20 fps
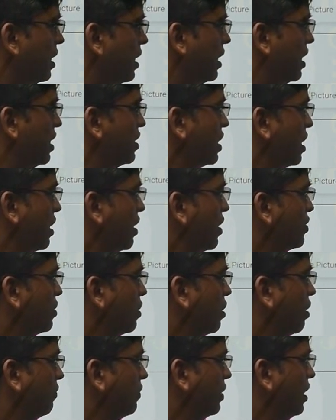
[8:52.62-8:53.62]
degeneration
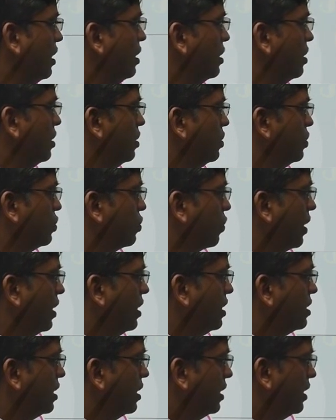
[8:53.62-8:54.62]
of the
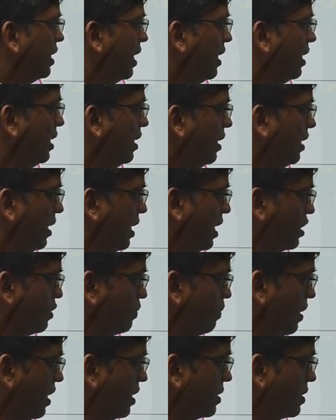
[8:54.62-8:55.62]
joints that takes
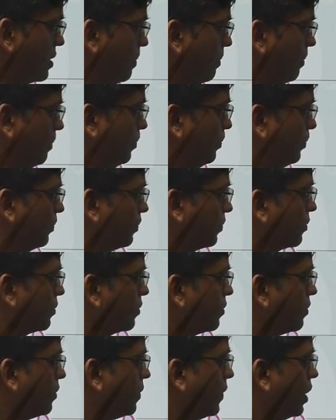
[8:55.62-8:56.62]
place.
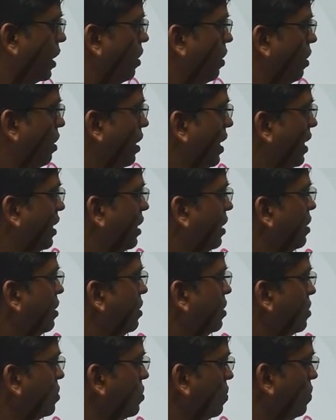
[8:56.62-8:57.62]
Alright,
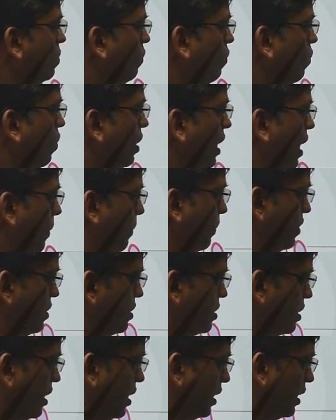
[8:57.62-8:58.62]
so what happens
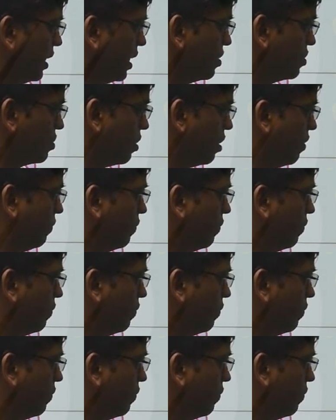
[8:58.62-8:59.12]
in case of